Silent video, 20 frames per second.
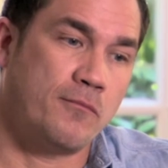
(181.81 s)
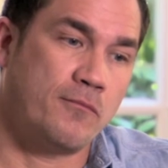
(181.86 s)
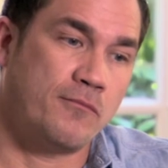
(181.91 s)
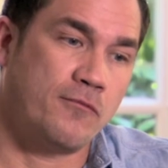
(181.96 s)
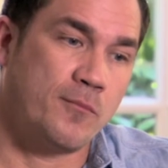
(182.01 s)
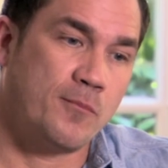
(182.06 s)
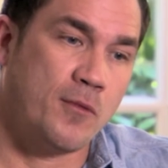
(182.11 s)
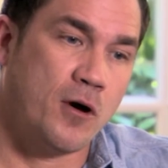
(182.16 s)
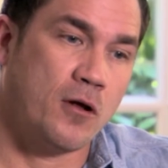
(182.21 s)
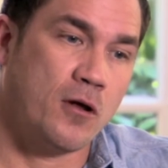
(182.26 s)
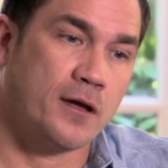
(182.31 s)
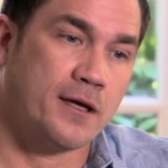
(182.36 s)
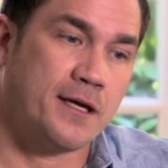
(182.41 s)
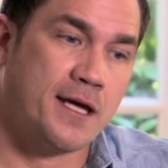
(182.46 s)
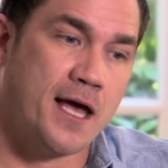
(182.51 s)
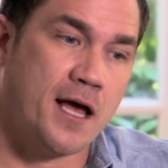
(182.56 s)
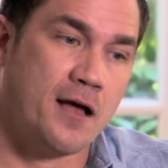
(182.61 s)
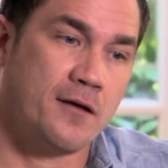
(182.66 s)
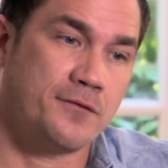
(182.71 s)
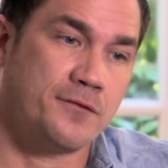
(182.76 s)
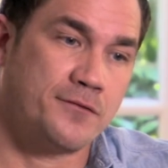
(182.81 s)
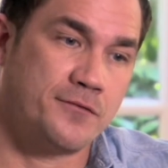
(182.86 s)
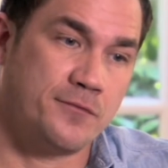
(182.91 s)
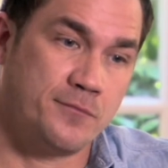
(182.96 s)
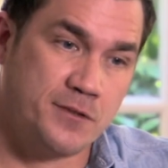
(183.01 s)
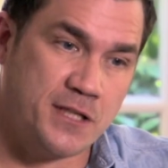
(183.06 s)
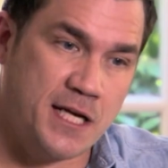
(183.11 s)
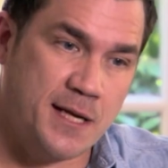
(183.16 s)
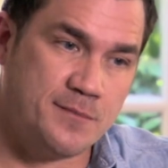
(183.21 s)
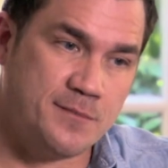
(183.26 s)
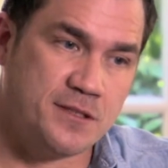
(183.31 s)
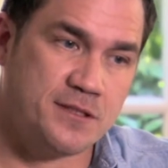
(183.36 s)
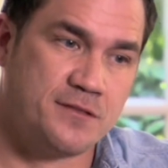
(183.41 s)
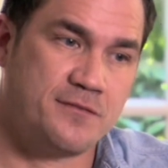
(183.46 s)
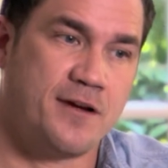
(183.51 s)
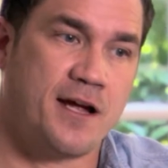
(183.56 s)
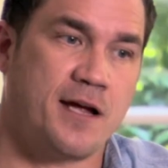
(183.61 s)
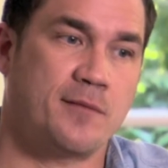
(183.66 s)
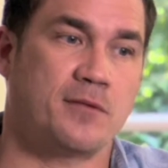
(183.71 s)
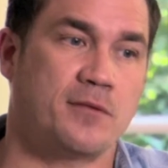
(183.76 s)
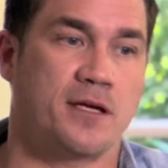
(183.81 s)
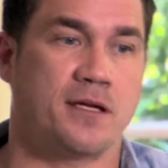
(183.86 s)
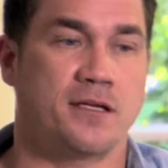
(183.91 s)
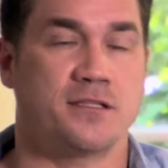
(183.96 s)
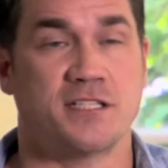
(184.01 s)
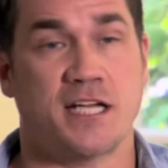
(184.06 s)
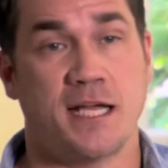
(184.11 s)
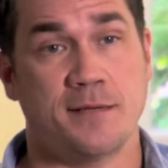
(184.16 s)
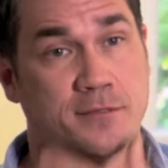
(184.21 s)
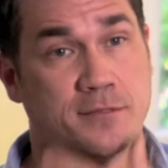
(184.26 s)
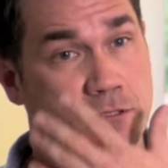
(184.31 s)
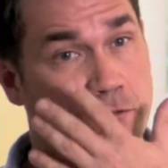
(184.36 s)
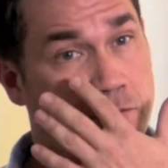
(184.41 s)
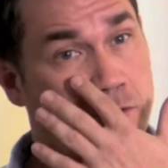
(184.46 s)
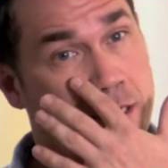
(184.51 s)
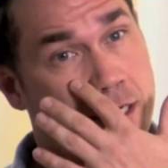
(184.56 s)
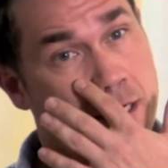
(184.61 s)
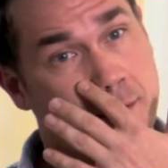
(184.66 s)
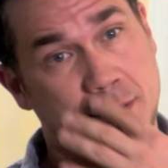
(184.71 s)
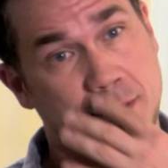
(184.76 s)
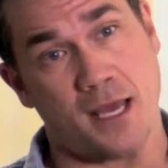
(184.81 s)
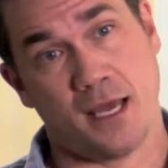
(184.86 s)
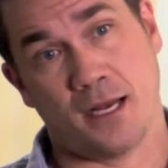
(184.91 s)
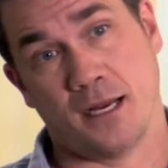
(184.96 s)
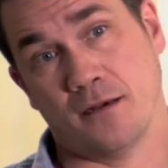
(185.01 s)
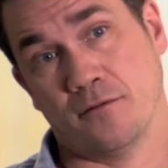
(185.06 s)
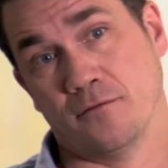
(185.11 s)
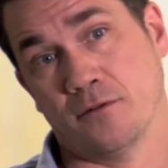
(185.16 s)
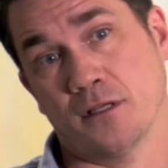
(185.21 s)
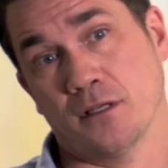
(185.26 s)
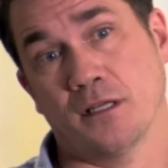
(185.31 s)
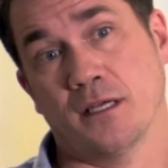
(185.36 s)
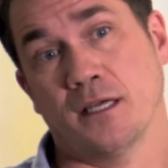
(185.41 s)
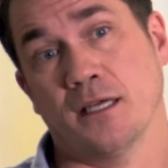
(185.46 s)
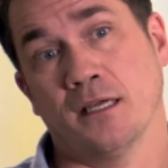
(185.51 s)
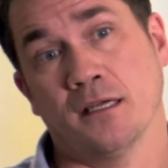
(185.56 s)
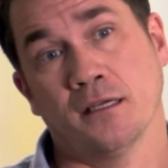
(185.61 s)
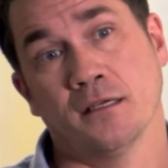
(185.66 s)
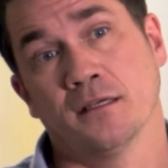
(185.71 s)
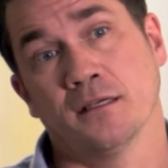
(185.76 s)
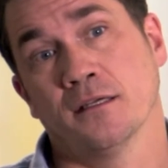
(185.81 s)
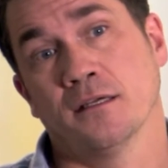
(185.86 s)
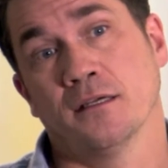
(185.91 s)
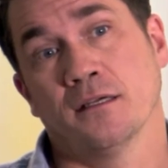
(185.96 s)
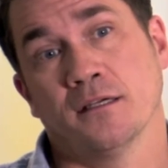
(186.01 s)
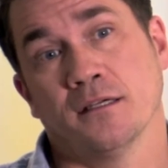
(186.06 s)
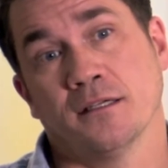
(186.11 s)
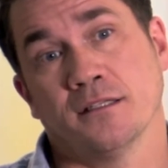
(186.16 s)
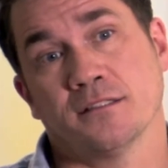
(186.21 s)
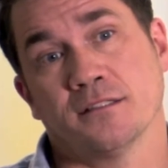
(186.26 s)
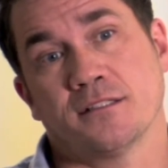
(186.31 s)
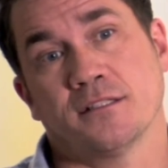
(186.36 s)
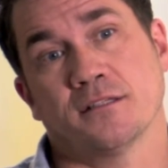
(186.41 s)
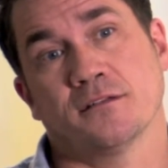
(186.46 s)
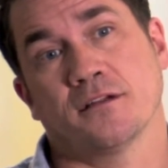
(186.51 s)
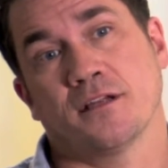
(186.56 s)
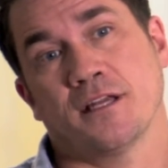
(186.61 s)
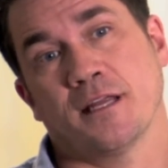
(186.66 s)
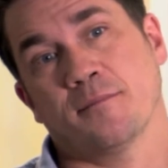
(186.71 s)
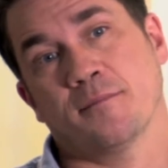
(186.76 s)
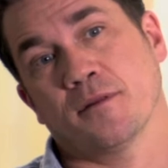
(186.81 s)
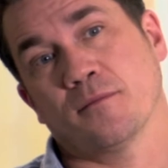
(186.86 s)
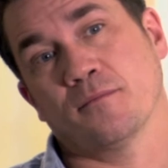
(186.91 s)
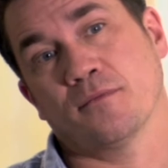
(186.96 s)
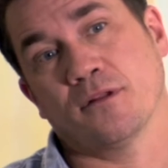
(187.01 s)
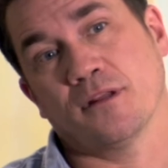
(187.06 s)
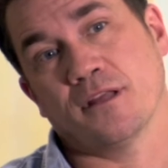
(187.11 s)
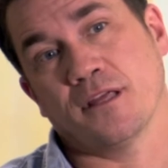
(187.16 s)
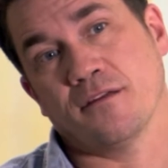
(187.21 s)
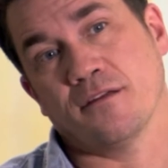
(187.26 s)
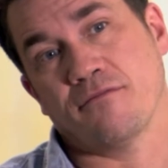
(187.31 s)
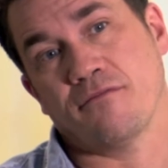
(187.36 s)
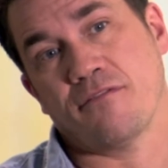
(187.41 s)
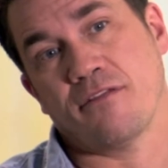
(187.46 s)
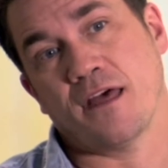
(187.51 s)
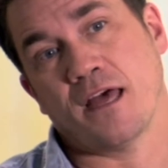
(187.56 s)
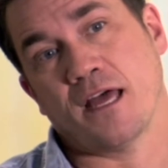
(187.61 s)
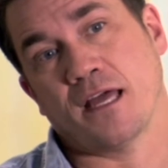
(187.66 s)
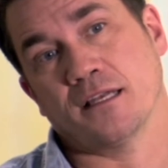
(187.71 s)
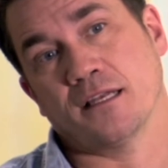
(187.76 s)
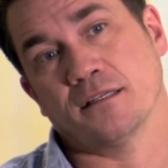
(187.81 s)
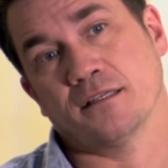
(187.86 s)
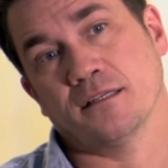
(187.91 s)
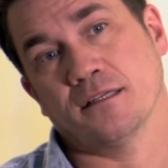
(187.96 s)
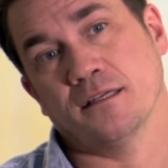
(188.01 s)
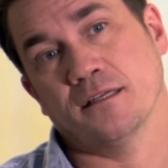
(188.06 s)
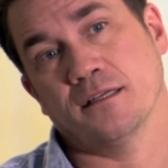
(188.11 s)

from all accounts from James's family, and James has written about it, really instilled in him the belief that